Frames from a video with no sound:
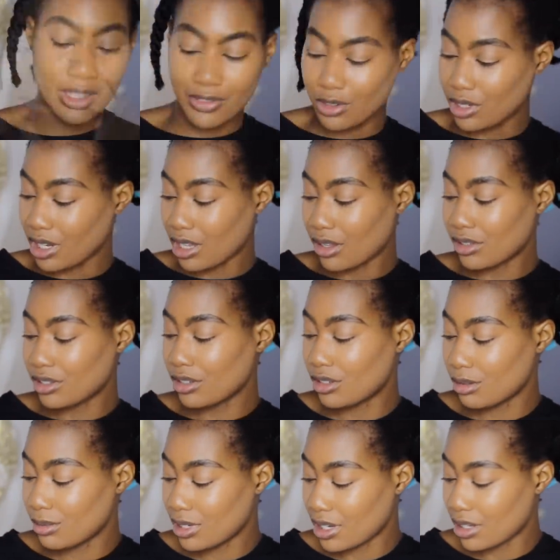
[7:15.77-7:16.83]
If you check out his
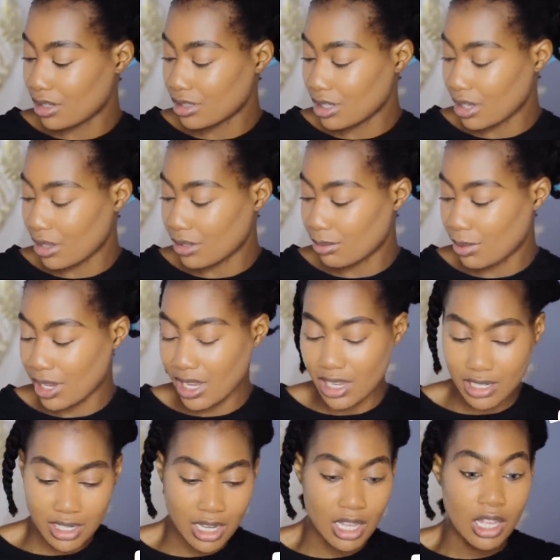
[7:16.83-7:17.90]
YouTube channel, check out his
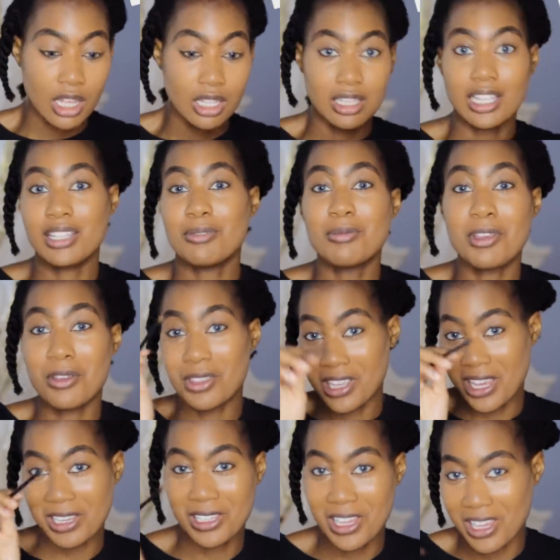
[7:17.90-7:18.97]
page, let him know that
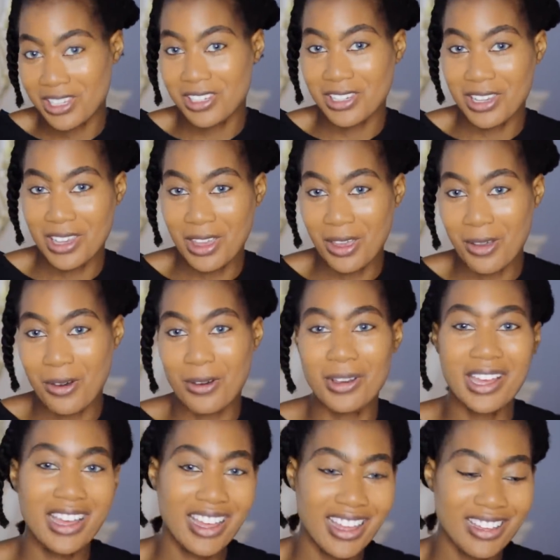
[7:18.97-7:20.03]
I sent you.
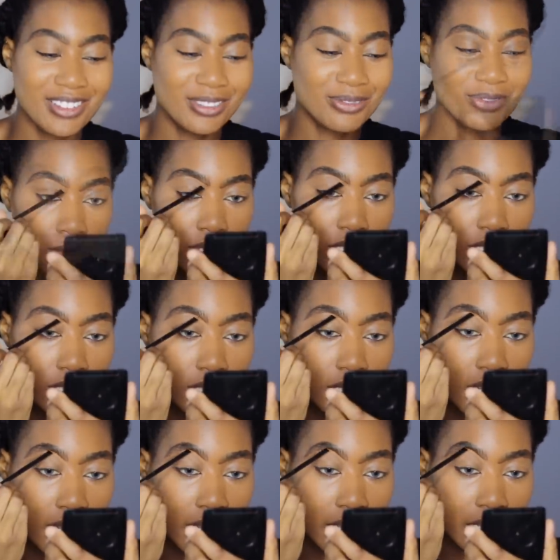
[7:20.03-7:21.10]
Just
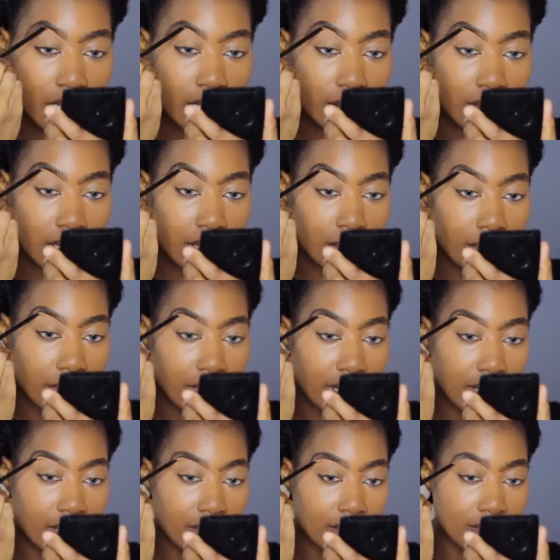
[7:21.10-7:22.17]
lining my
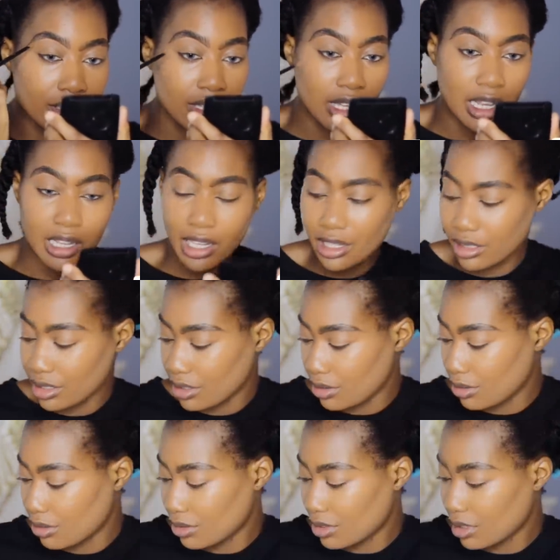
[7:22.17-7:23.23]
brows. I like to
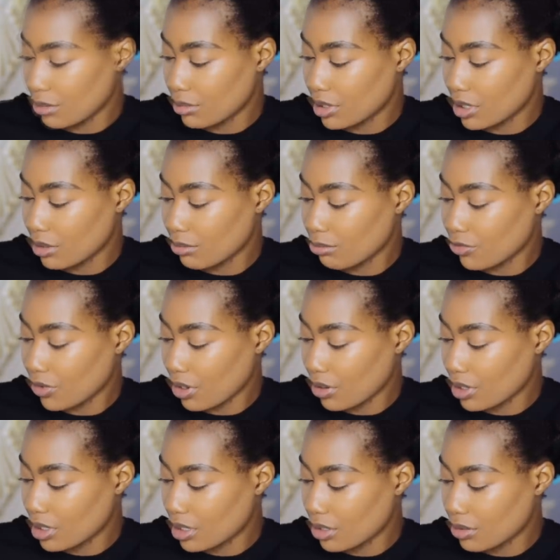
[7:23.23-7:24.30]
use something very
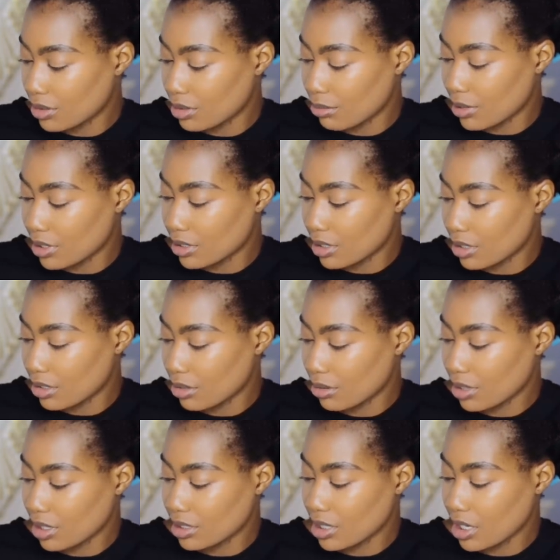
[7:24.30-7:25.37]
close to my skin tone.
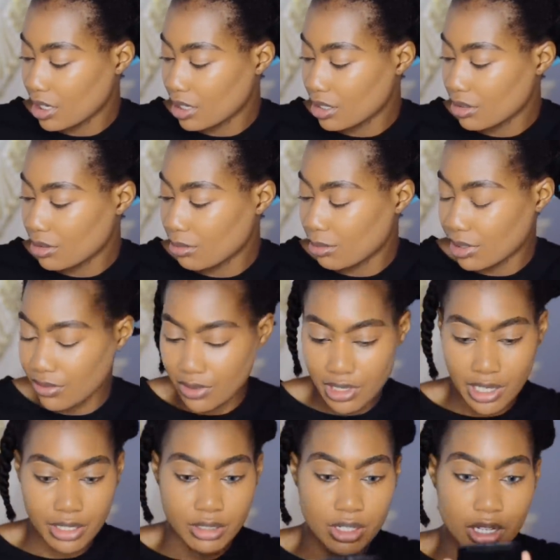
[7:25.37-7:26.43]
Actually, I could use a bit of a
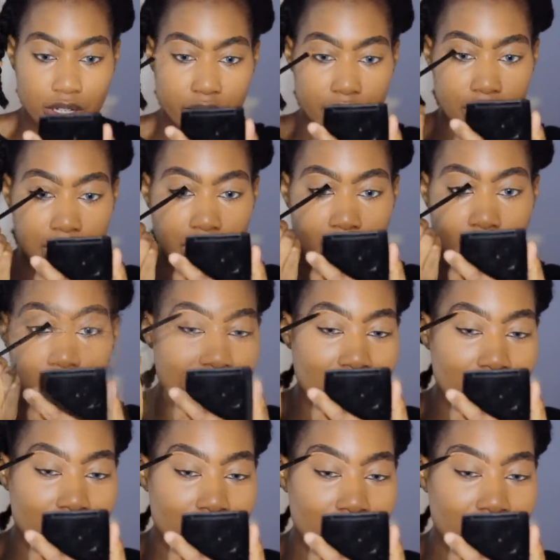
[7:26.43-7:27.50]
lighter color today since
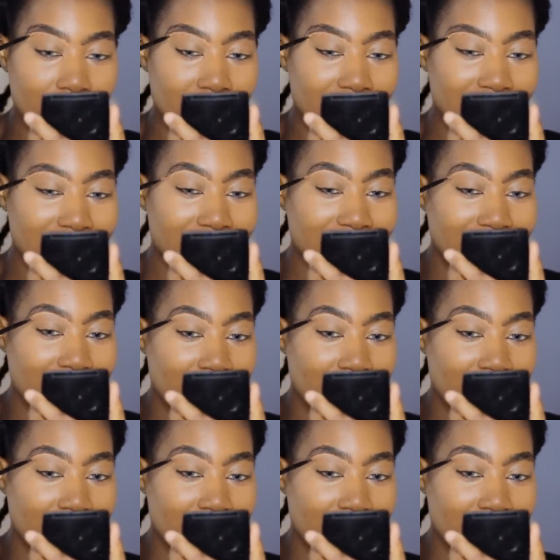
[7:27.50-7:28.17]
I'm doing